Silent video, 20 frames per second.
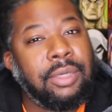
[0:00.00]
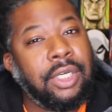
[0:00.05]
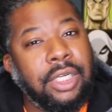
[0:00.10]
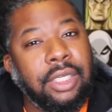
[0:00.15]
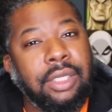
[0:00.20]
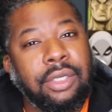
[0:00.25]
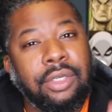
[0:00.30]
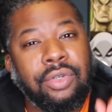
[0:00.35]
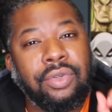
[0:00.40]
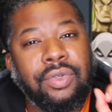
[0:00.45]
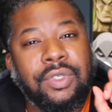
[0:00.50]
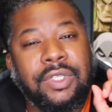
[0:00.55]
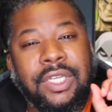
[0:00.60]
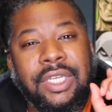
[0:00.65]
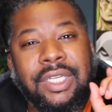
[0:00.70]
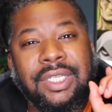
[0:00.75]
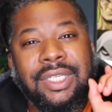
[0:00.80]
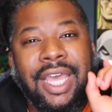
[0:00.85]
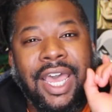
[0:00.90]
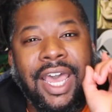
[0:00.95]
but good news
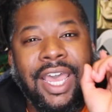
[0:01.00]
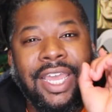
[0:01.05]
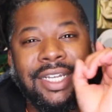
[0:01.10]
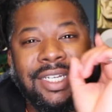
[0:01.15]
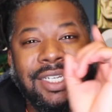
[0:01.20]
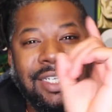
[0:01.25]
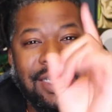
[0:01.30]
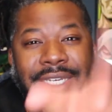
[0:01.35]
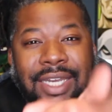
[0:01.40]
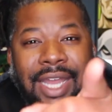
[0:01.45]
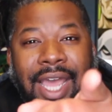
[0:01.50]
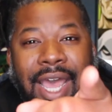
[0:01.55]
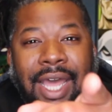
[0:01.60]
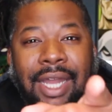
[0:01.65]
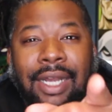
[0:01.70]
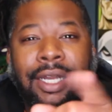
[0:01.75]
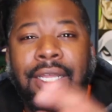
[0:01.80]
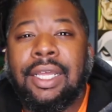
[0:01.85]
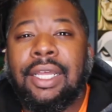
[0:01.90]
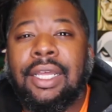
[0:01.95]
is I did
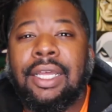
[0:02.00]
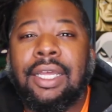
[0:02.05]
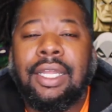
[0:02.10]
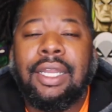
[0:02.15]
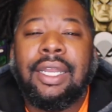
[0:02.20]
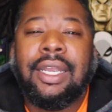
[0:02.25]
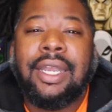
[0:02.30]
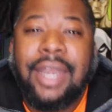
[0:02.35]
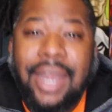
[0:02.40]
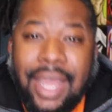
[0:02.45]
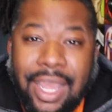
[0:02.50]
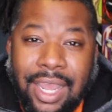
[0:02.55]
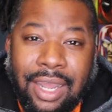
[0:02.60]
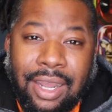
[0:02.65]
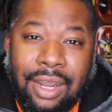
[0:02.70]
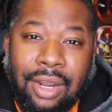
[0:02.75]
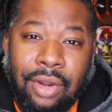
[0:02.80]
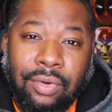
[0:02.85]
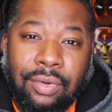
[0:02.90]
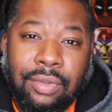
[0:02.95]
not.
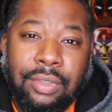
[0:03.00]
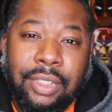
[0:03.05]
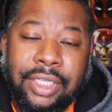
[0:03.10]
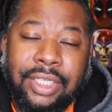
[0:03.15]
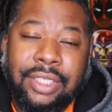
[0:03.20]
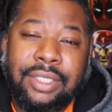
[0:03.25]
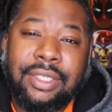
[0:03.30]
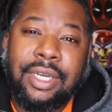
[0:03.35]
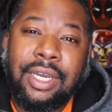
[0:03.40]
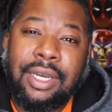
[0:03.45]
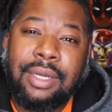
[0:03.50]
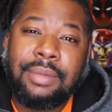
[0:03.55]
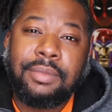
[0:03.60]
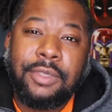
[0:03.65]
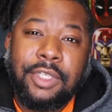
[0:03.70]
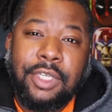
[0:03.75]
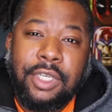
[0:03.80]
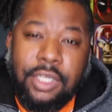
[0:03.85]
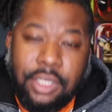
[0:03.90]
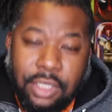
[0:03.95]
Now, it's up to